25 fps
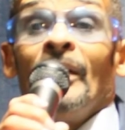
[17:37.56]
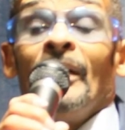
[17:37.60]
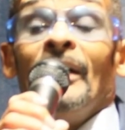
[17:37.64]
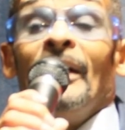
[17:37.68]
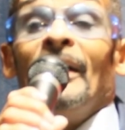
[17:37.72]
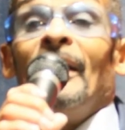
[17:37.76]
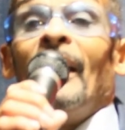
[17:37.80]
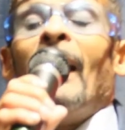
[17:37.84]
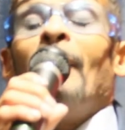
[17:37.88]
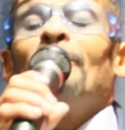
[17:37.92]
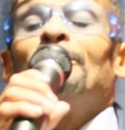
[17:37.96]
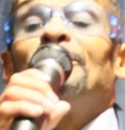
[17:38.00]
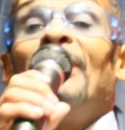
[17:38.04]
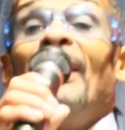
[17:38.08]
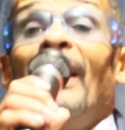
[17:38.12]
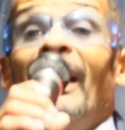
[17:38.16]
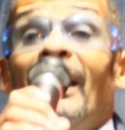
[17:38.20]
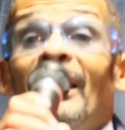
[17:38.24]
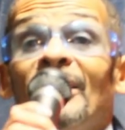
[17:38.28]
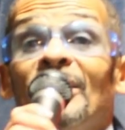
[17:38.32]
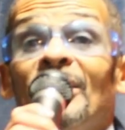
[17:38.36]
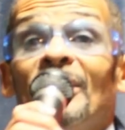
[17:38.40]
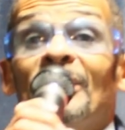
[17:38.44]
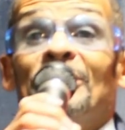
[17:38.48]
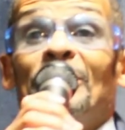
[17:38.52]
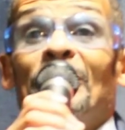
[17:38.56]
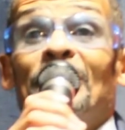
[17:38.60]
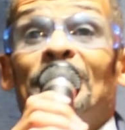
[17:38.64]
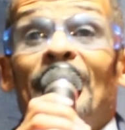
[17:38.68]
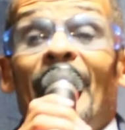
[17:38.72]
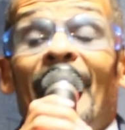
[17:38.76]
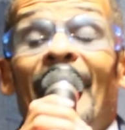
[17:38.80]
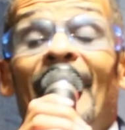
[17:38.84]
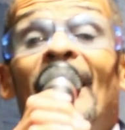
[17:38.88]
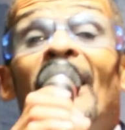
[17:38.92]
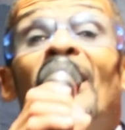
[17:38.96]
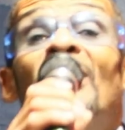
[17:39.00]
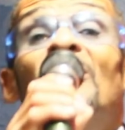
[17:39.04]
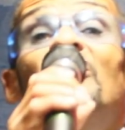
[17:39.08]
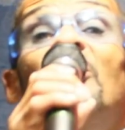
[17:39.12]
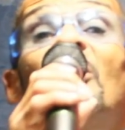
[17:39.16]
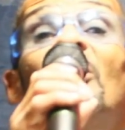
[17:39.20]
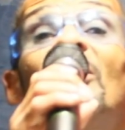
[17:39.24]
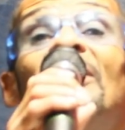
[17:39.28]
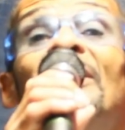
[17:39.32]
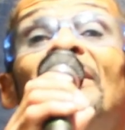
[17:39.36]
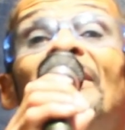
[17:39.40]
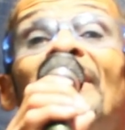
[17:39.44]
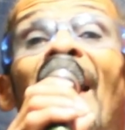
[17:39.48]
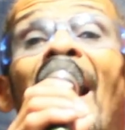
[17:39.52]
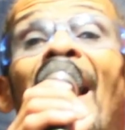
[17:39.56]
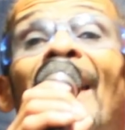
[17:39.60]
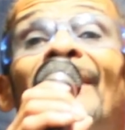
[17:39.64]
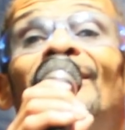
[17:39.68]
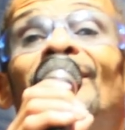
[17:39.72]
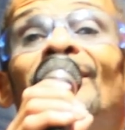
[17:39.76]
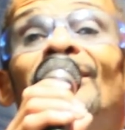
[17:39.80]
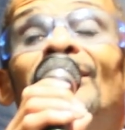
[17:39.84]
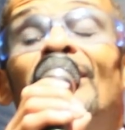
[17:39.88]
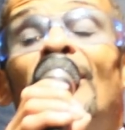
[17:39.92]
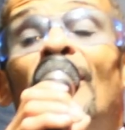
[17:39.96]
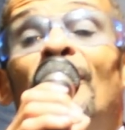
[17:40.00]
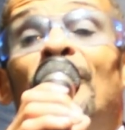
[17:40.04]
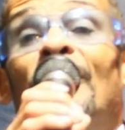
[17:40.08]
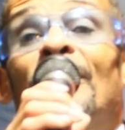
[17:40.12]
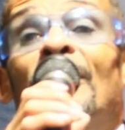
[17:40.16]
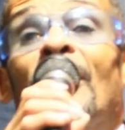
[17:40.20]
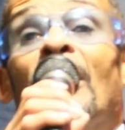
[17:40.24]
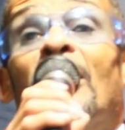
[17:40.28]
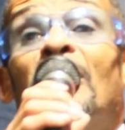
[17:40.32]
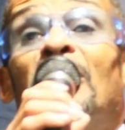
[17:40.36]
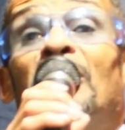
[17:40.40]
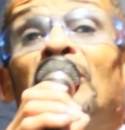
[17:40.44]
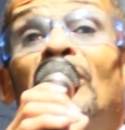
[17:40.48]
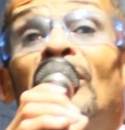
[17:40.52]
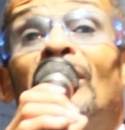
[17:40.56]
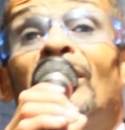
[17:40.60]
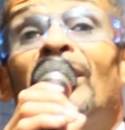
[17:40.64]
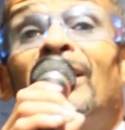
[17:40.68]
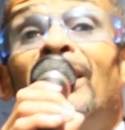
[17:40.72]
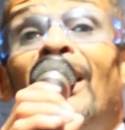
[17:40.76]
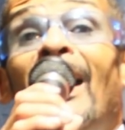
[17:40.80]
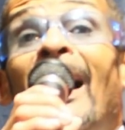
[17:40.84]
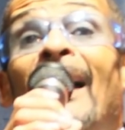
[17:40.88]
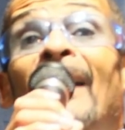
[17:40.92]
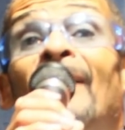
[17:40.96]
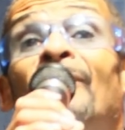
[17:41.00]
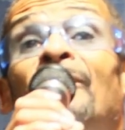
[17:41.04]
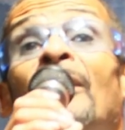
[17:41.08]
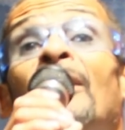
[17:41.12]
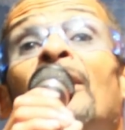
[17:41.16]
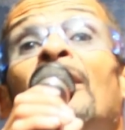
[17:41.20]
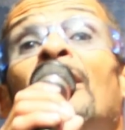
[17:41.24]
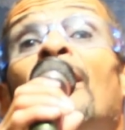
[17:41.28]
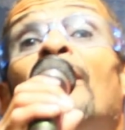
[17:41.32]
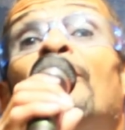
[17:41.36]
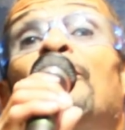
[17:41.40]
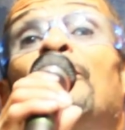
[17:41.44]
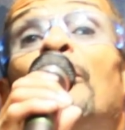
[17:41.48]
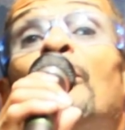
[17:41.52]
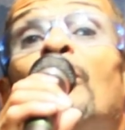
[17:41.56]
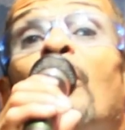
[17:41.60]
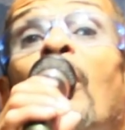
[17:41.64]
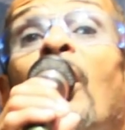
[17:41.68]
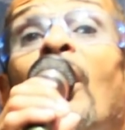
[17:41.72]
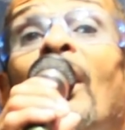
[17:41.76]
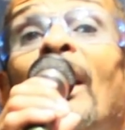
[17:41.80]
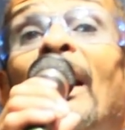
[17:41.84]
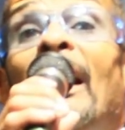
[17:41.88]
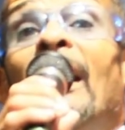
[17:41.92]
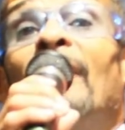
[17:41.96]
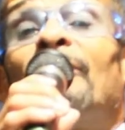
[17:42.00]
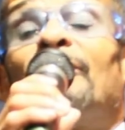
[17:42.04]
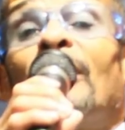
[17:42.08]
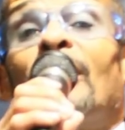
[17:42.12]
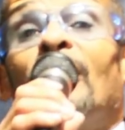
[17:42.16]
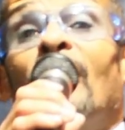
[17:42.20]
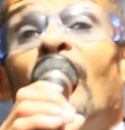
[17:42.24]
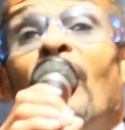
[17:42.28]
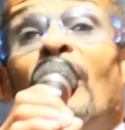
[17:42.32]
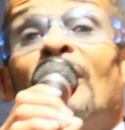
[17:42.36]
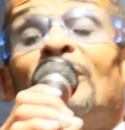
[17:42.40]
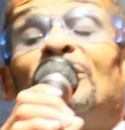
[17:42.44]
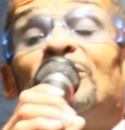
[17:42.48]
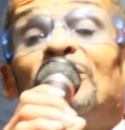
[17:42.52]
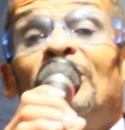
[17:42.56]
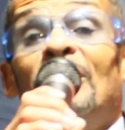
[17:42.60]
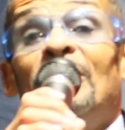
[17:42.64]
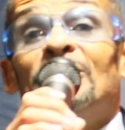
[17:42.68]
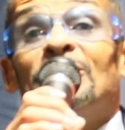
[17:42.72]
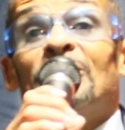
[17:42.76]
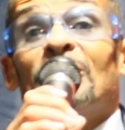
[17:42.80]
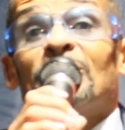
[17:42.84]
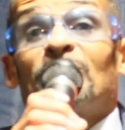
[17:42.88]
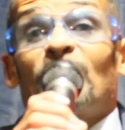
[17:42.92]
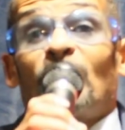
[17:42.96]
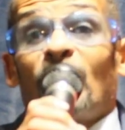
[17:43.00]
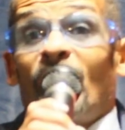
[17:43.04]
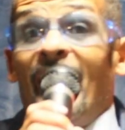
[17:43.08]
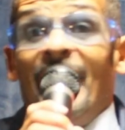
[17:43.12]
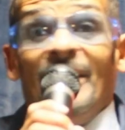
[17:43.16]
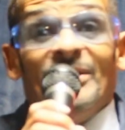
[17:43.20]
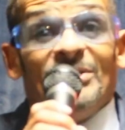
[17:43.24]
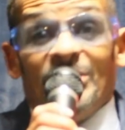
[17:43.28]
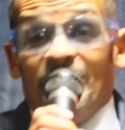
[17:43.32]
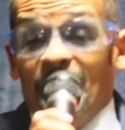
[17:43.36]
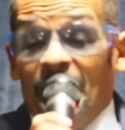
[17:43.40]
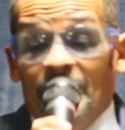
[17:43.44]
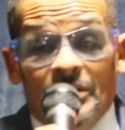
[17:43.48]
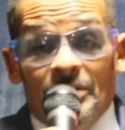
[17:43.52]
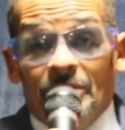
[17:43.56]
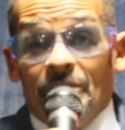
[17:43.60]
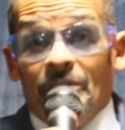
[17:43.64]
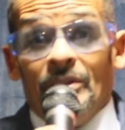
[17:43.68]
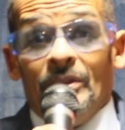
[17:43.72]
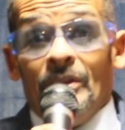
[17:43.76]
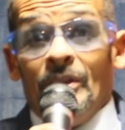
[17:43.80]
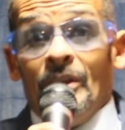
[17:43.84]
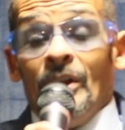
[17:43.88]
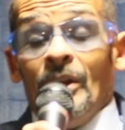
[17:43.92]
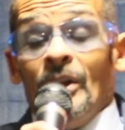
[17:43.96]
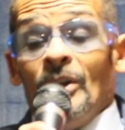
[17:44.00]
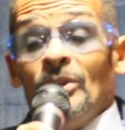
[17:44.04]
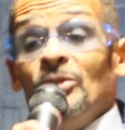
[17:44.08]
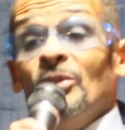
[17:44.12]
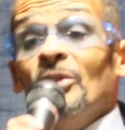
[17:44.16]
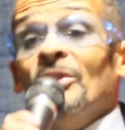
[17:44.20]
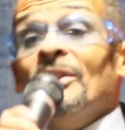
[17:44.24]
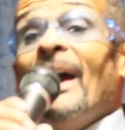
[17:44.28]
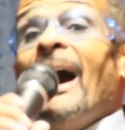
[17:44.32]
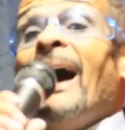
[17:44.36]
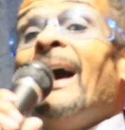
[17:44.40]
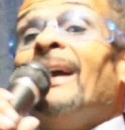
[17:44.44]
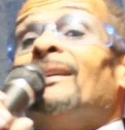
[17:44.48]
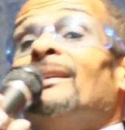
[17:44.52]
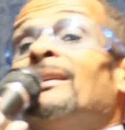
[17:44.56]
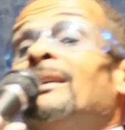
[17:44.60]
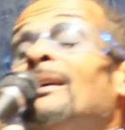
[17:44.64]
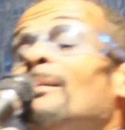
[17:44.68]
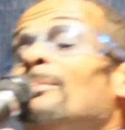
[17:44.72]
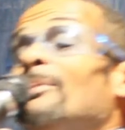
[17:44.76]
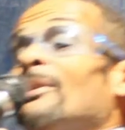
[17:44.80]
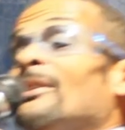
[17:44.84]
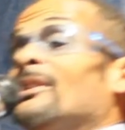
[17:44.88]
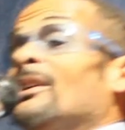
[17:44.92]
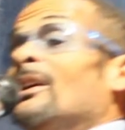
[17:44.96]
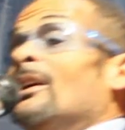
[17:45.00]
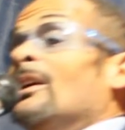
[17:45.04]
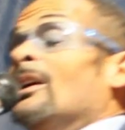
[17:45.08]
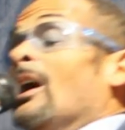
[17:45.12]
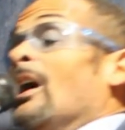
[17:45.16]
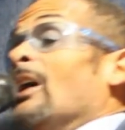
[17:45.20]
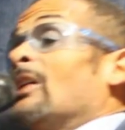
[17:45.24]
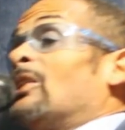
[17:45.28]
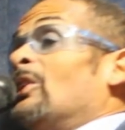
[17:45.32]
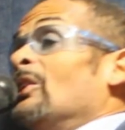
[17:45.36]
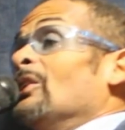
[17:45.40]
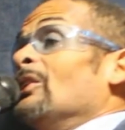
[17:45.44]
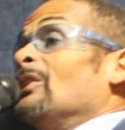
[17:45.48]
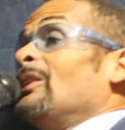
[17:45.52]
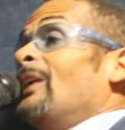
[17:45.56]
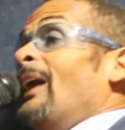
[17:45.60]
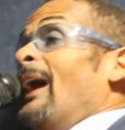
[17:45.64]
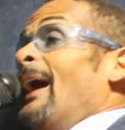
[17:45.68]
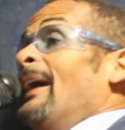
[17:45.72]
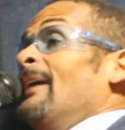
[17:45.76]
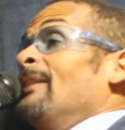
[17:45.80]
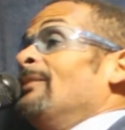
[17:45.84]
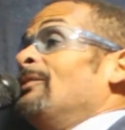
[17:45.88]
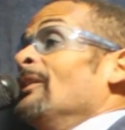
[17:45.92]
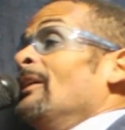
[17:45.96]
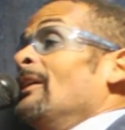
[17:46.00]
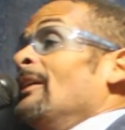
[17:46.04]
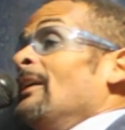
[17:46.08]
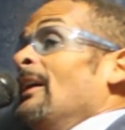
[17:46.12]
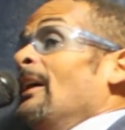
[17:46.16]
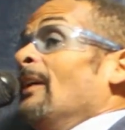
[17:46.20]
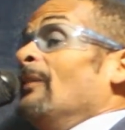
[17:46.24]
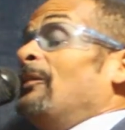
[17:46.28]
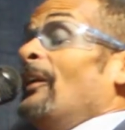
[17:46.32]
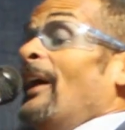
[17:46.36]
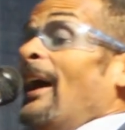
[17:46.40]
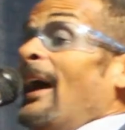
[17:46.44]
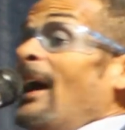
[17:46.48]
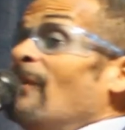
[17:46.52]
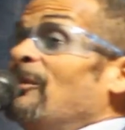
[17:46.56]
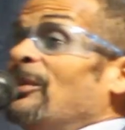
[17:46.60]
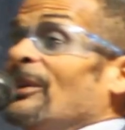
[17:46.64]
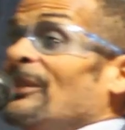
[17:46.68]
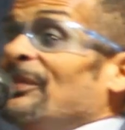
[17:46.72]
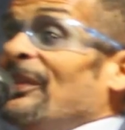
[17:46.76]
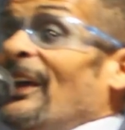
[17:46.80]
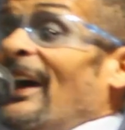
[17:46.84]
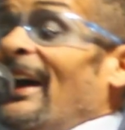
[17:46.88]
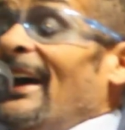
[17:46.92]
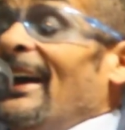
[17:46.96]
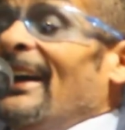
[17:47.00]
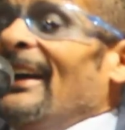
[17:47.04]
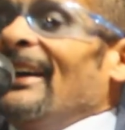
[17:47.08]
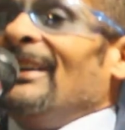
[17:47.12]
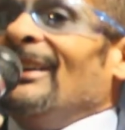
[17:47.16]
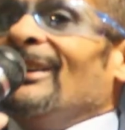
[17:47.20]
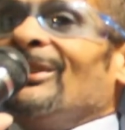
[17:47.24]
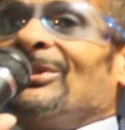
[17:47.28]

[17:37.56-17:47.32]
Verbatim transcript: And I'm telling you today, you're not living a good life if you don't have the Lord Jesus Christ in it. You're not living a good life if everything